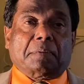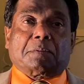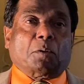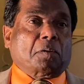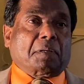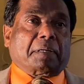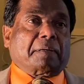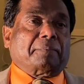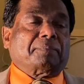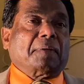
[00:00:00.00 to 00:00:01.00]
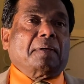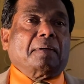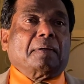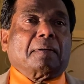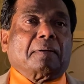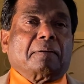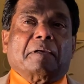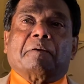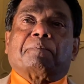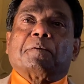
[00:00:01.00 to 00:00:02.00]
told her,
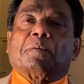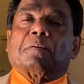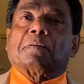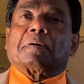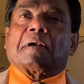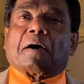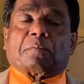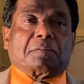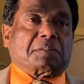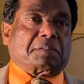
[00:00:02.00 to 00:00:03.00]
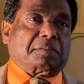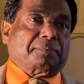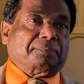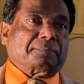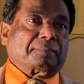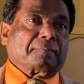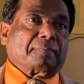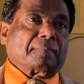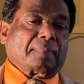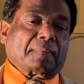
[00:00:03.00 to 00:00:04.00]
if you renounce,
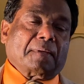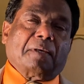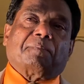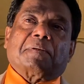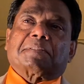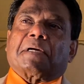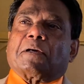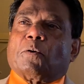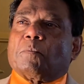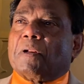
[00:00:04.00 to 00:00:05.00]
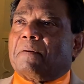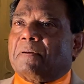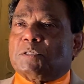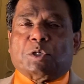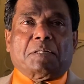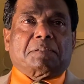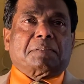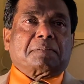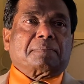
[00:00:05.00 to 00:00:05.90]
if you say, I don't believe in Jesus,